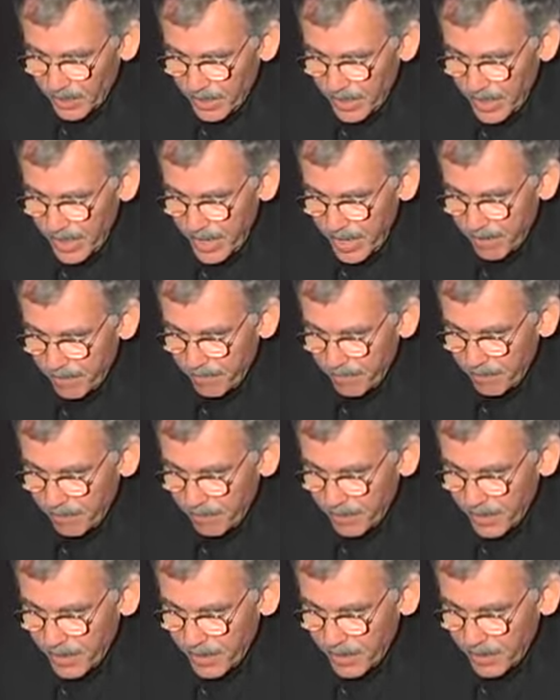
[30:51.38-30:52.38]
They have
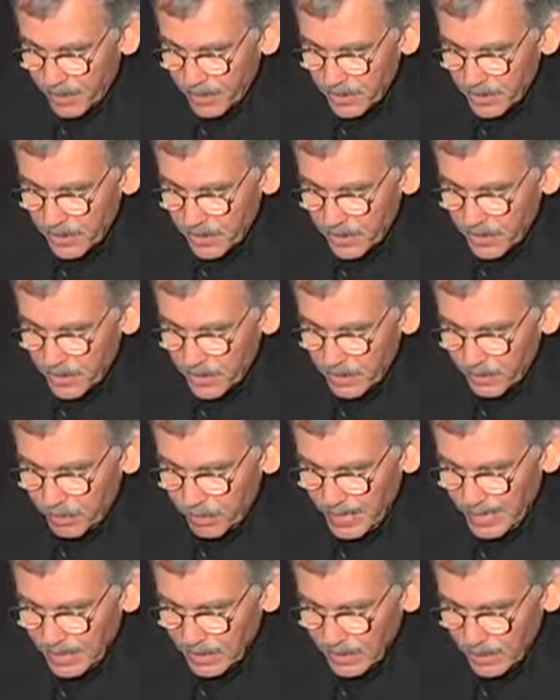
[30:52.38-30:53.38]
6
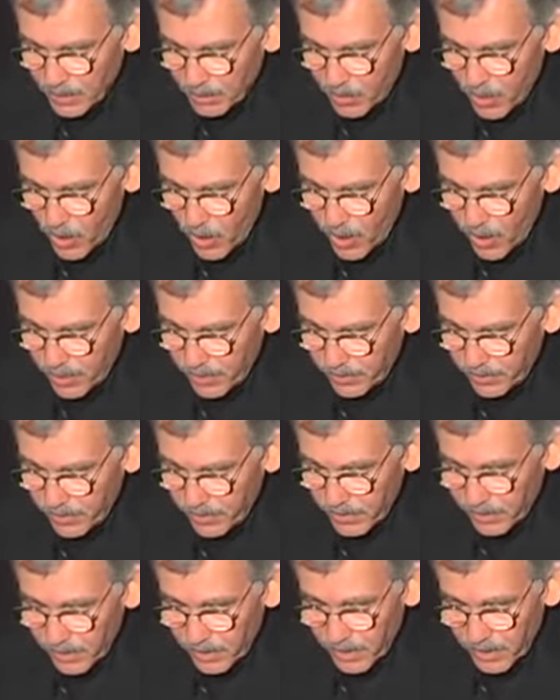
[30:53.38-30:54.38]
million
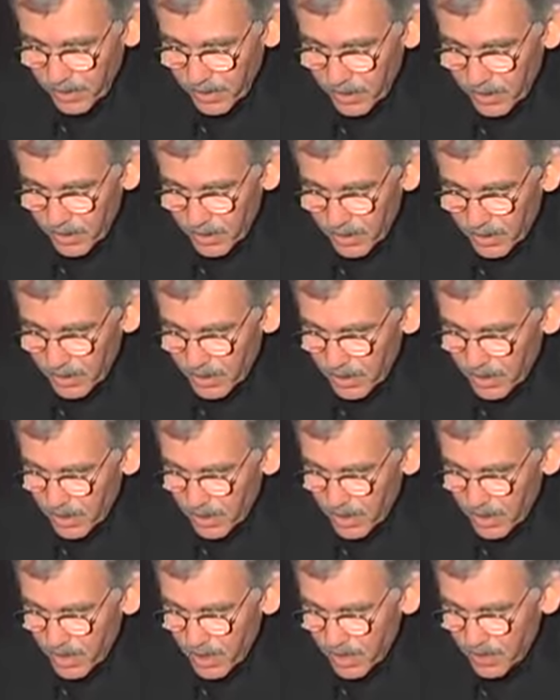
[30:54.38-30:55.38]
parts,
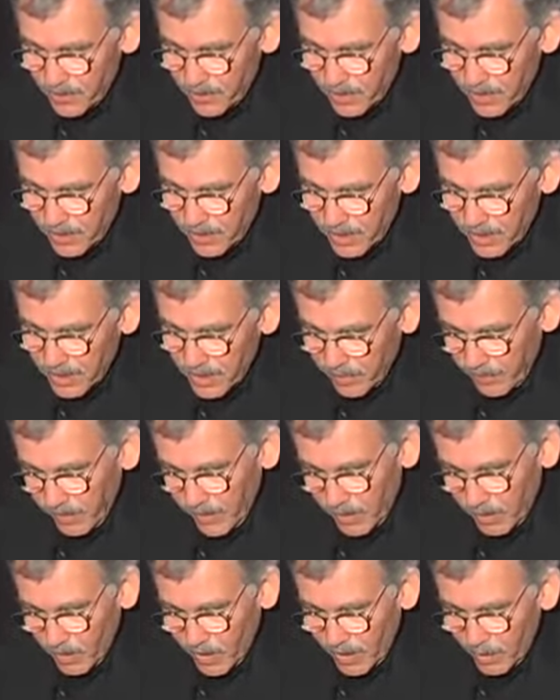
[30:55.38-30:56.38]

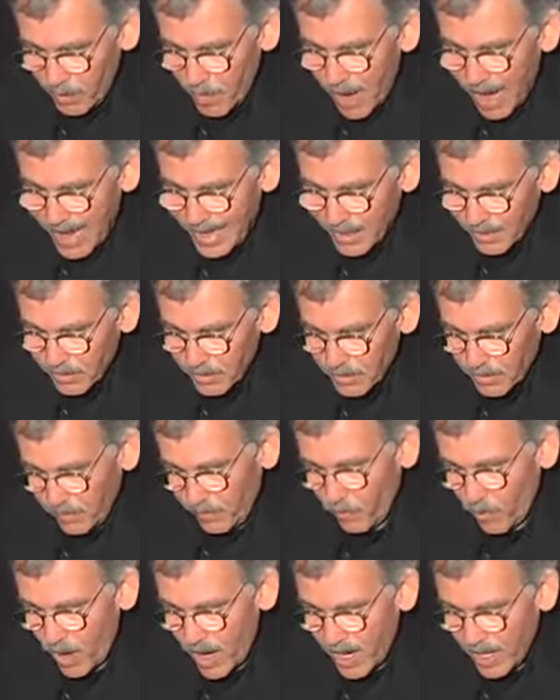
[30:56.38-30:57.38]
171 miles
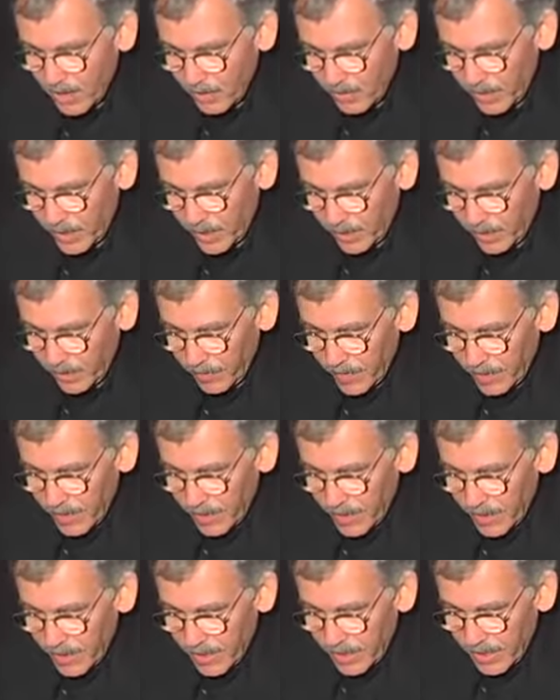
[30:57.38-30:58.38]
of wiring,
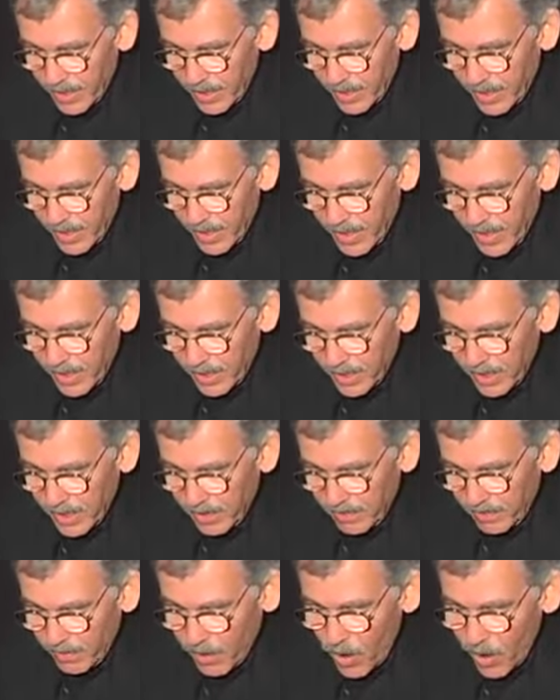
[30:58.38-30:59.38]
and
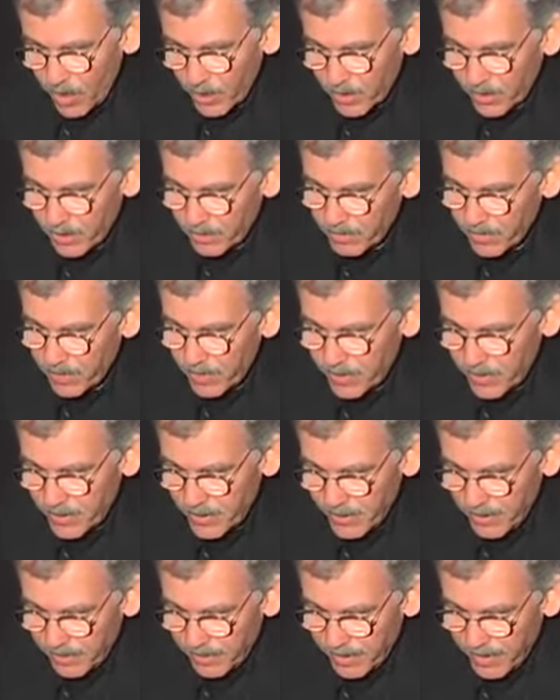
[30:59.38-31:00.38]
they've logged over
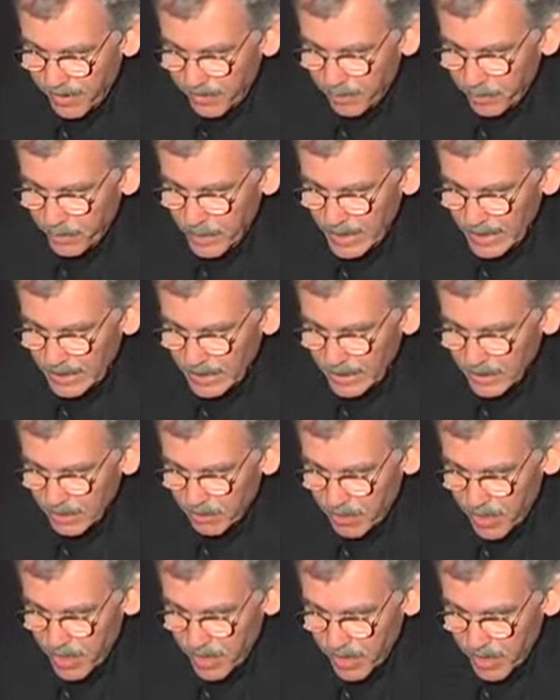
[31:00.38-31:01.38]
35
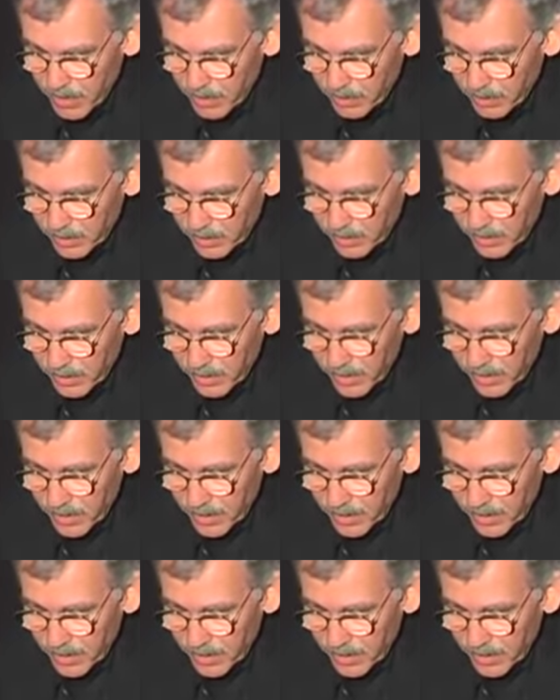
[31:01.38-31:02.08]
billion miles.